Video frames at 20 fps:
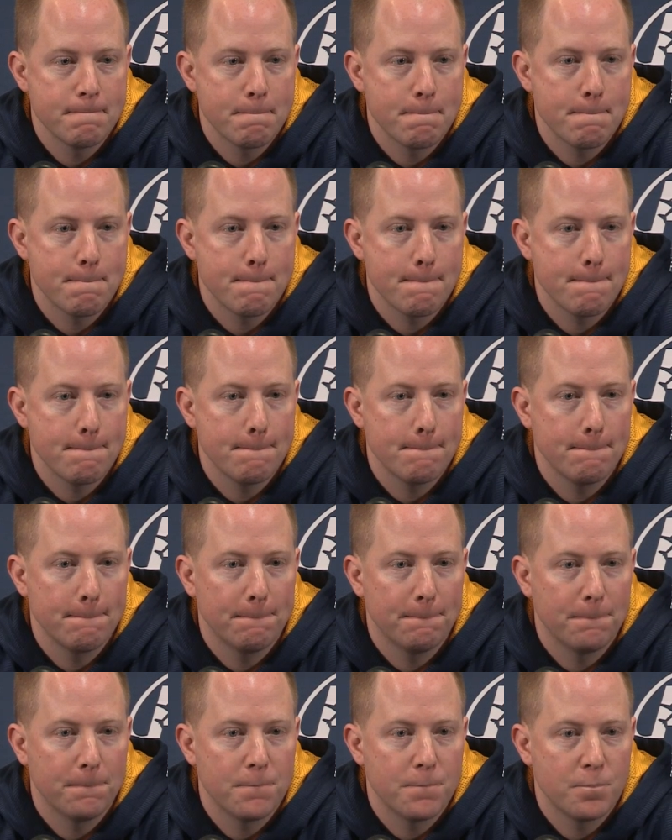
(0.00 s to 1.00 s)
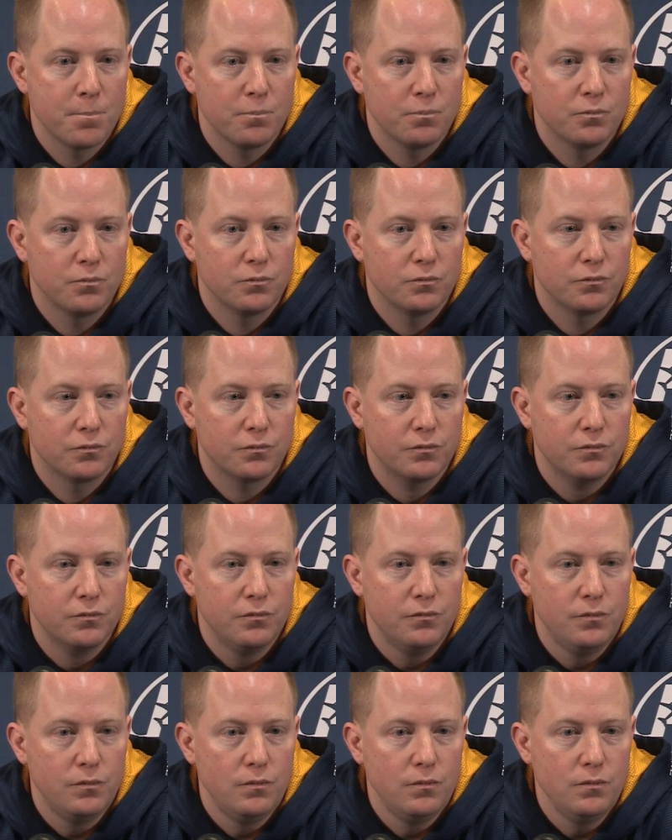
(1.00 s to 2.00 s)

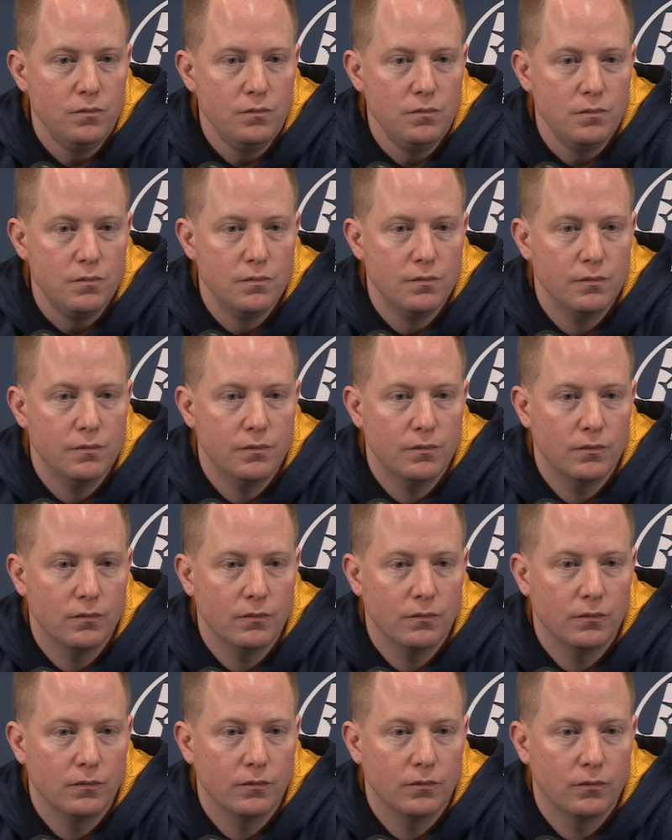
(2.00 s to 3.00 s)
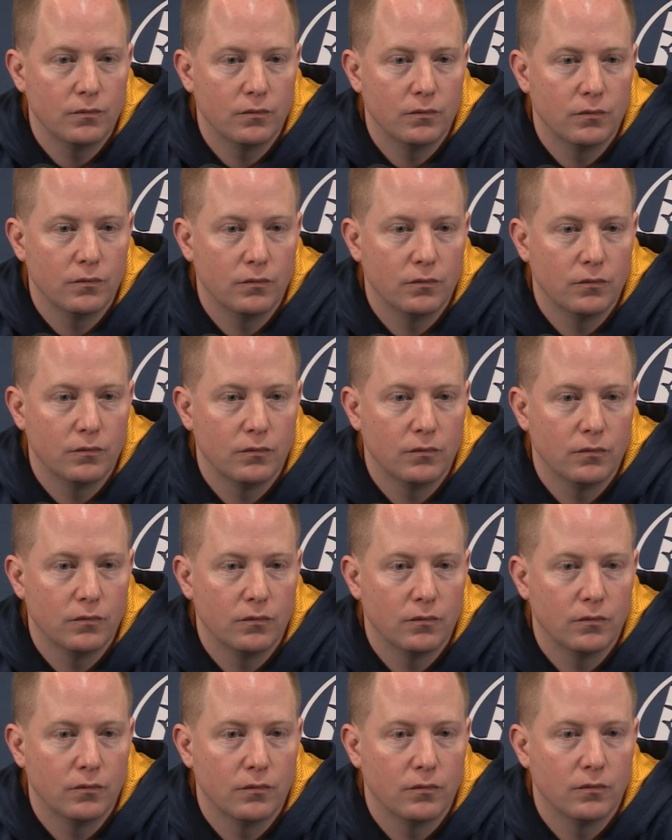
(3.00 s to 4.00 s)

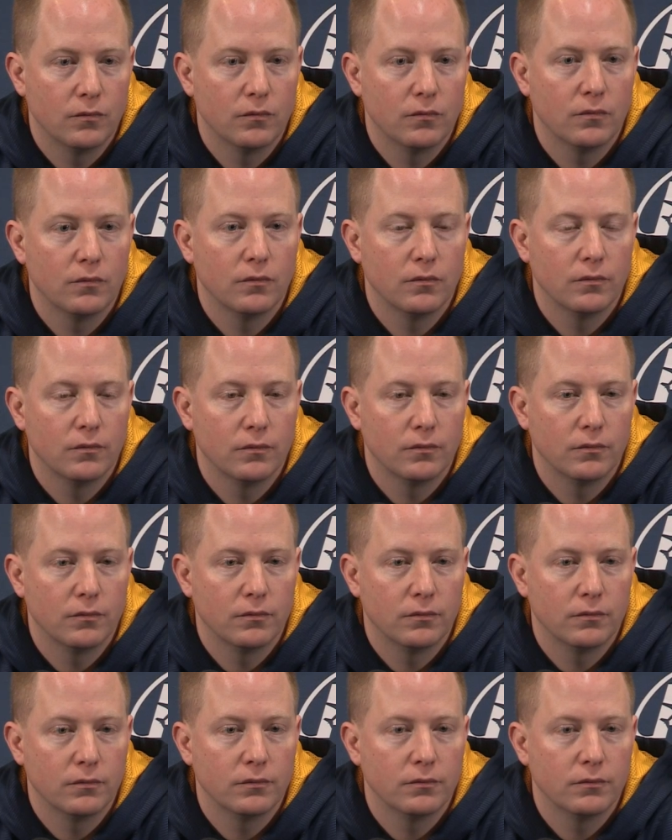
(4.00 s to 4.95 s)
No one is speaking in this clip.